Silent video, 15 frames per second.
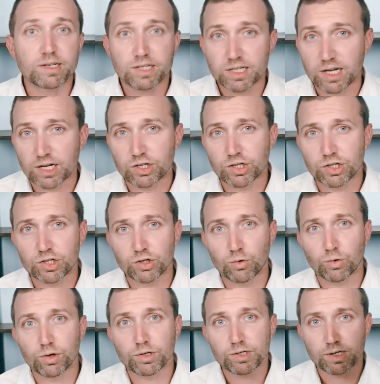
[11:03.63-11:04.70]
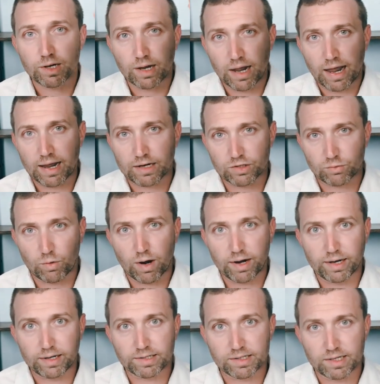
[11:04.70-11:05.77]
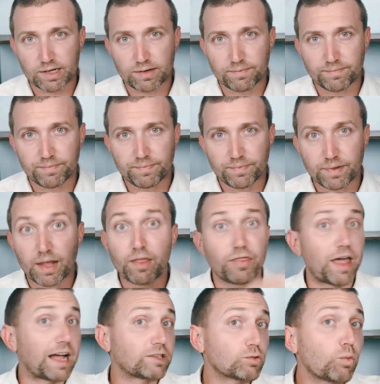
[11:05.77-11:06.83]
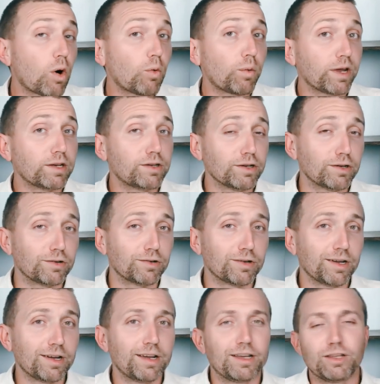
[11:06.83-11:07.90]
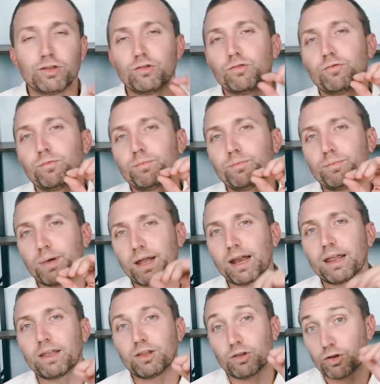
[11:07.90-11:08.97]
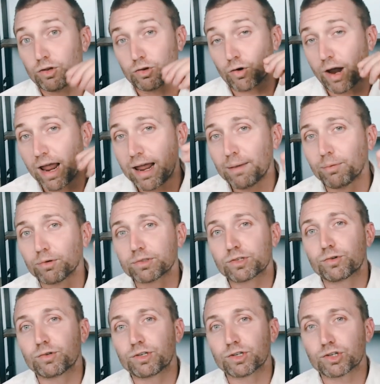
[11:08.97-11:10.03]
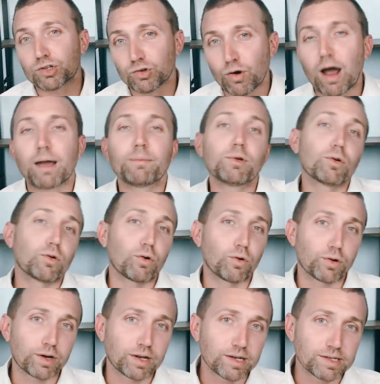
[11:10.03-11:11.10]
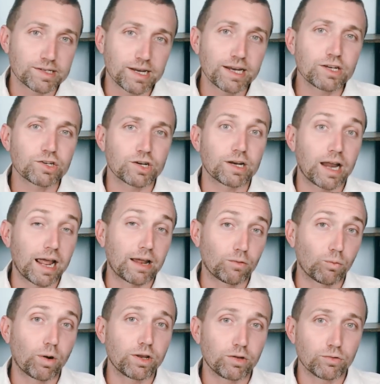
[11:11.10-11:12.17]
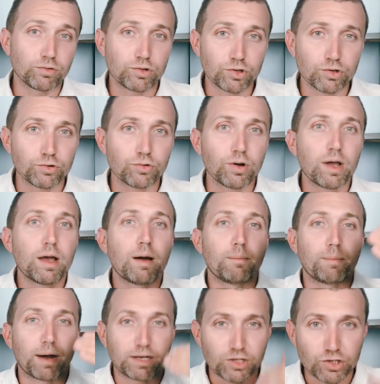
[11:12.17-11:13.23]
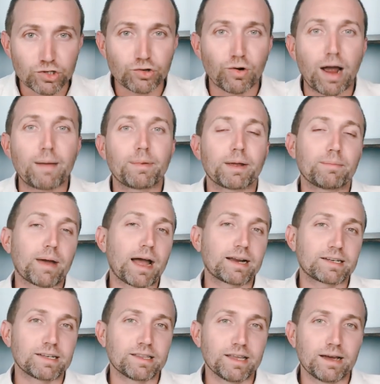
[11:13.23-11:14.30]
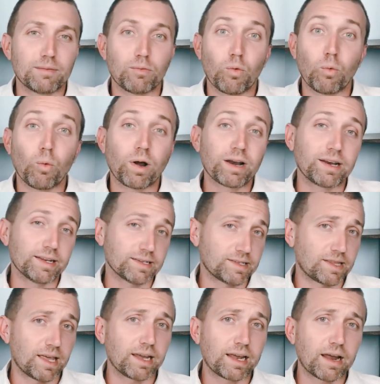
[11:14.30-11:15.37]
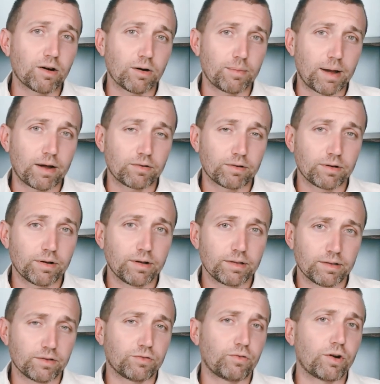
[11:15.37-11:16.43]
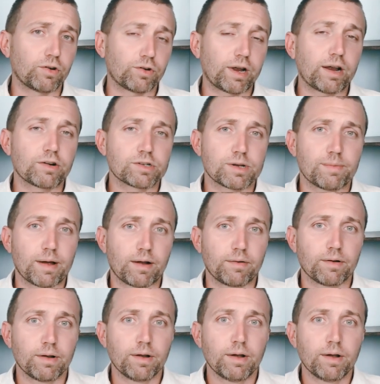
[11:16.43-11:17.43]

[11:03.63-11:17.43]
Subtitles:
such as yours, X, Y, and Z. That's what we do. You're able to describe your organization and what you do by describing back to them what it is they care about, this funder cares about.